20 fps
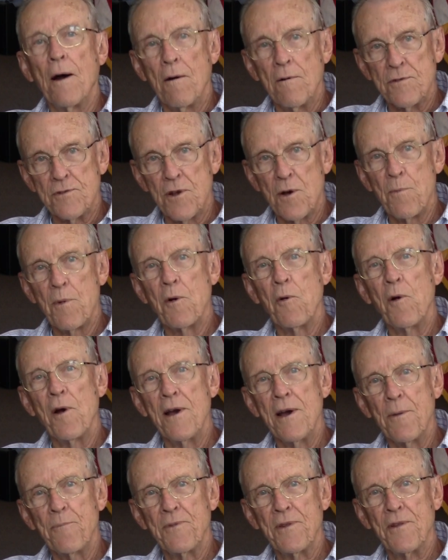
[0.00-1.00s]
I was on my
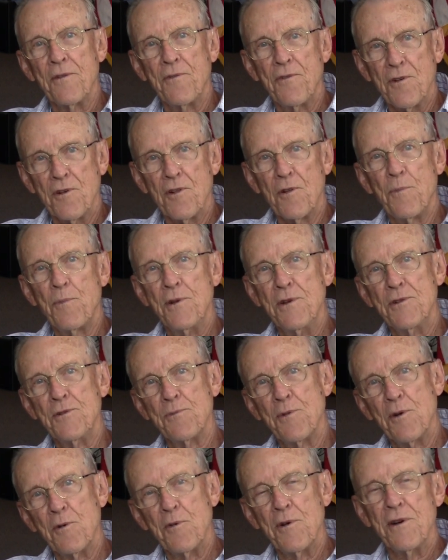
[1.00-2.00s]
way up to the Philippines
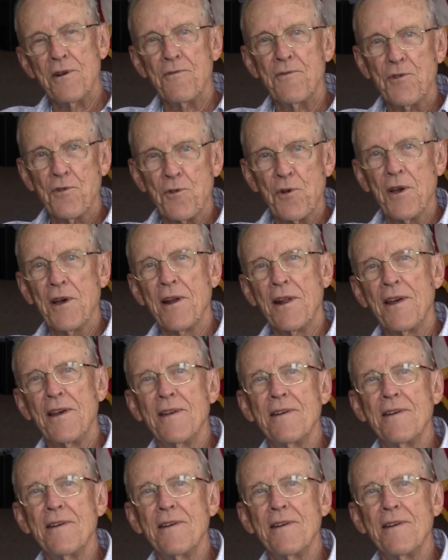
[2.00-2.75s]
by way of New Guinea.